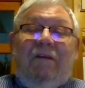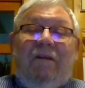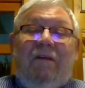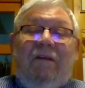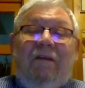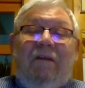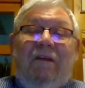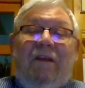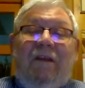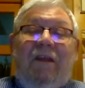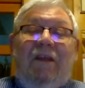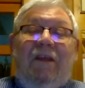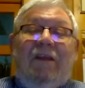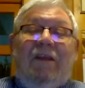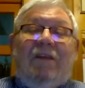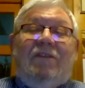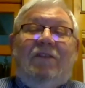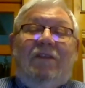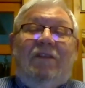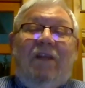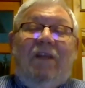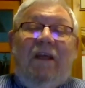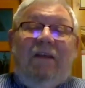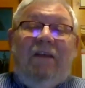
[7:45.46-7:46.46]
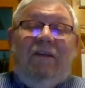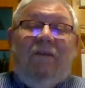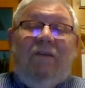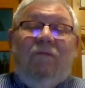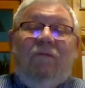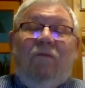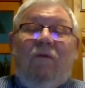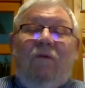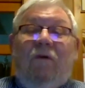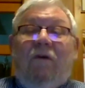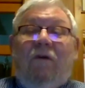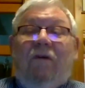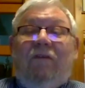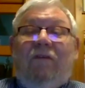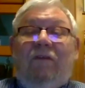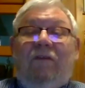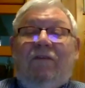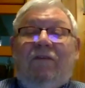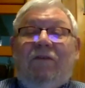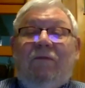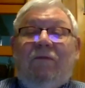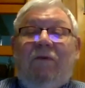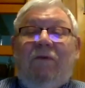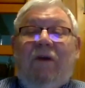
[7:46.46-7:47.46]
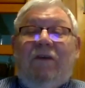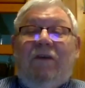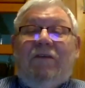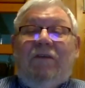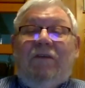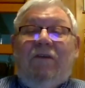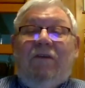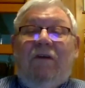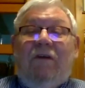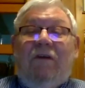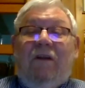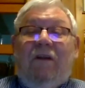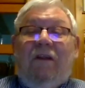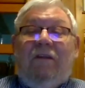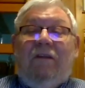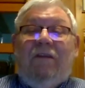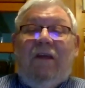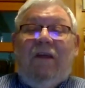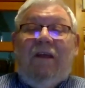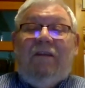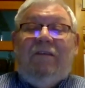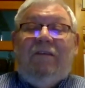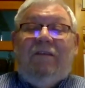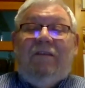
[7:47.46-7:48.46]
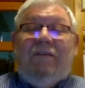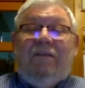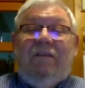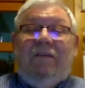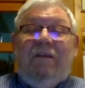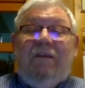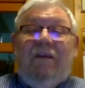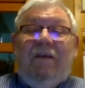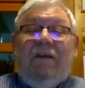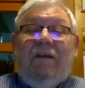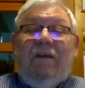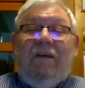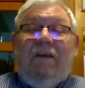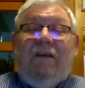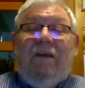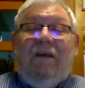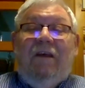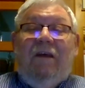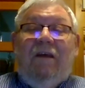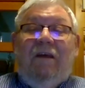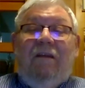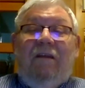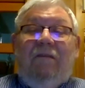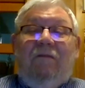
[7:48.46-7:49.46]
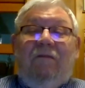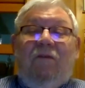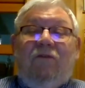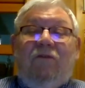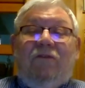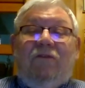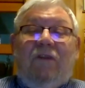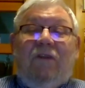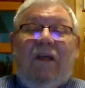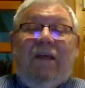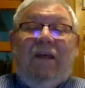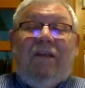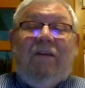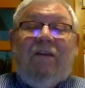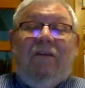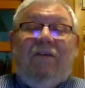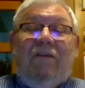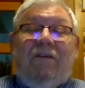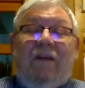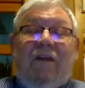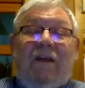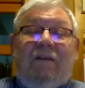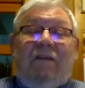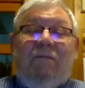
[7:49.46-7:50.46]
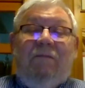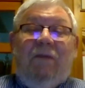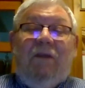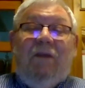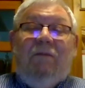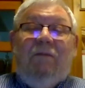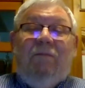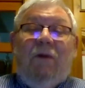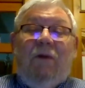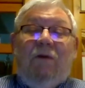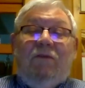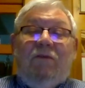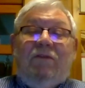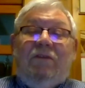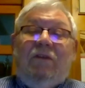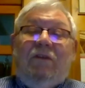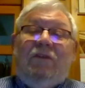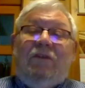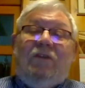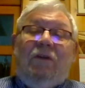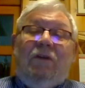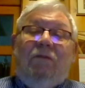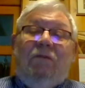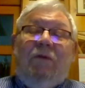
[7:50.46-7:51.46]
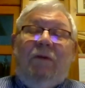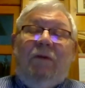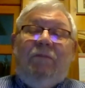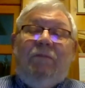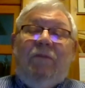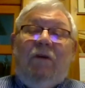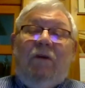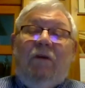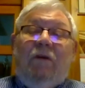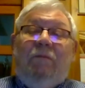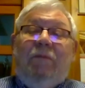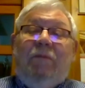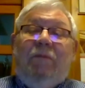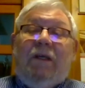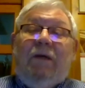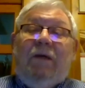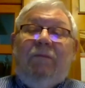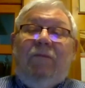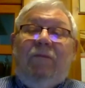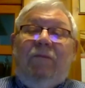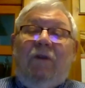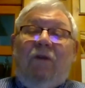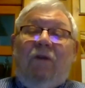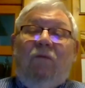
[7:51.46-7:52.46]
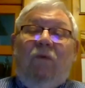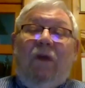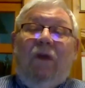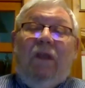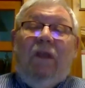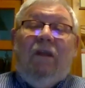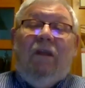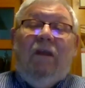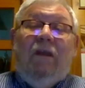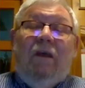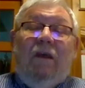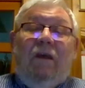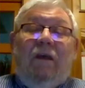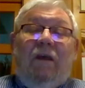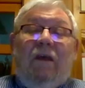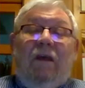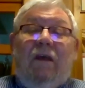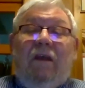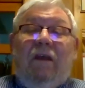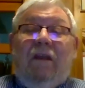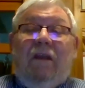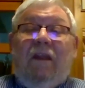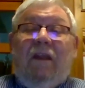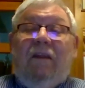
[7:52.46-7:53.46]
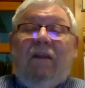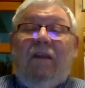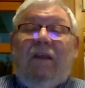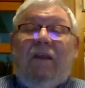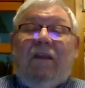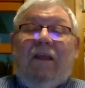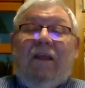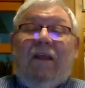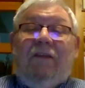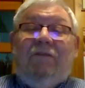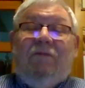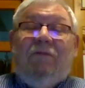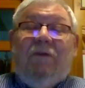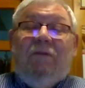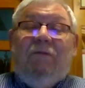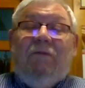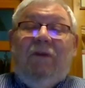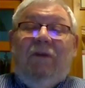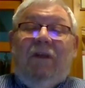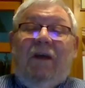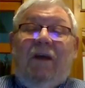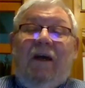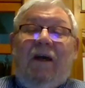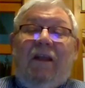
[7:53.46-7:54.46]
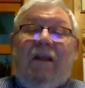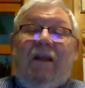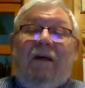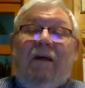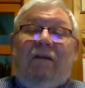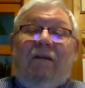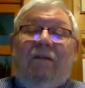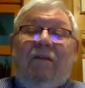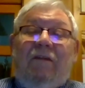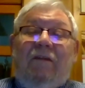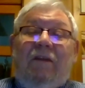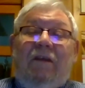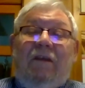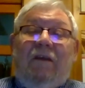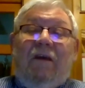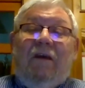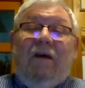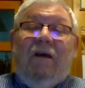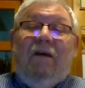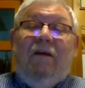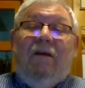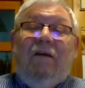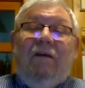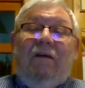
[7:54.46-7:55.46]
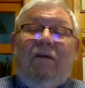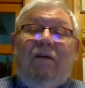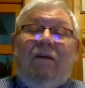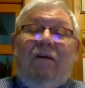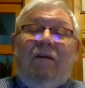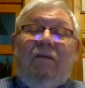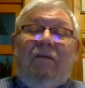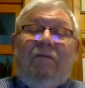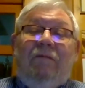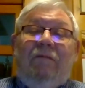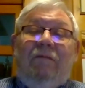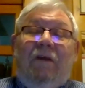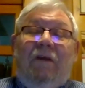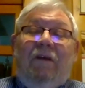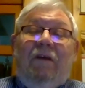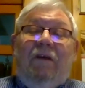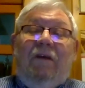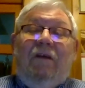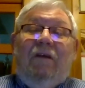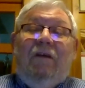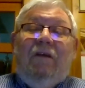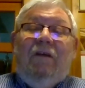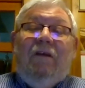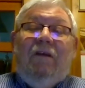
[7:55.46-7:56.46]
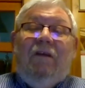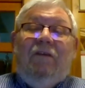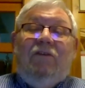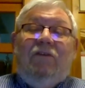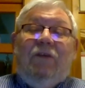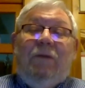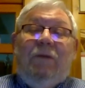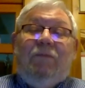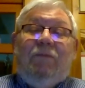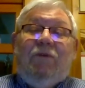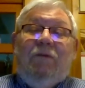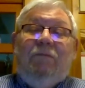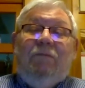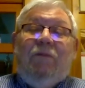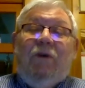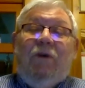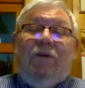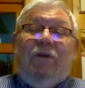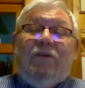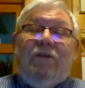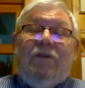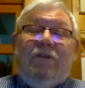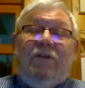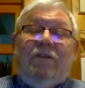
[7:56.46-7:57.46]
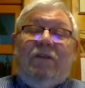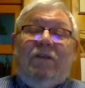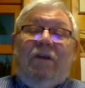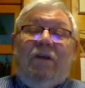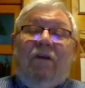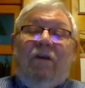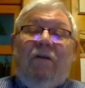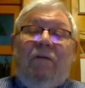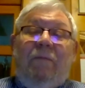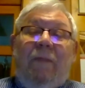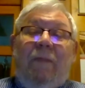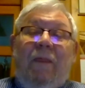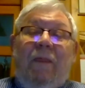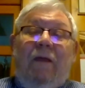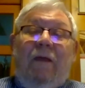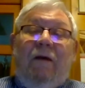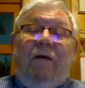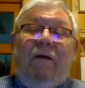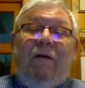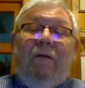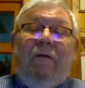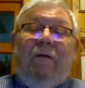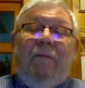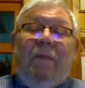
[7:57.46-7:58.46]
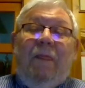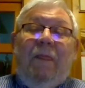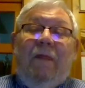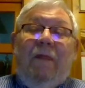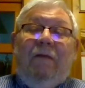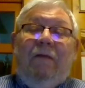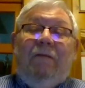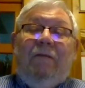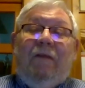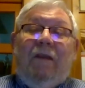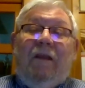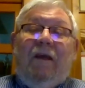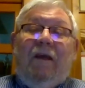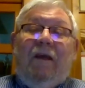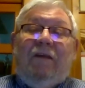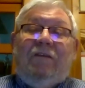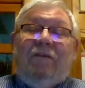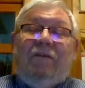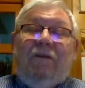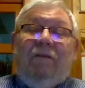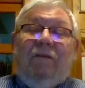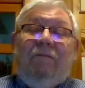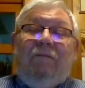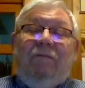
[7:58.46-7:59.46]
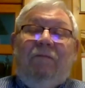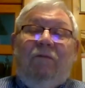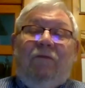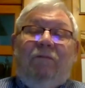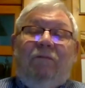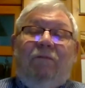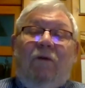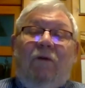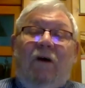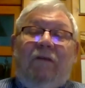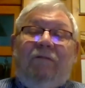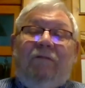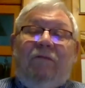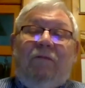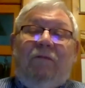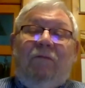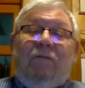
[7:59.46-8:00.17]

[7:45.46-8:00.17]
any extended war situation on it, that's most likely there's not going to be boats to show up there to pick up their wheat. And I think that's what we got out of the Egyptian purchase here that actually was bought from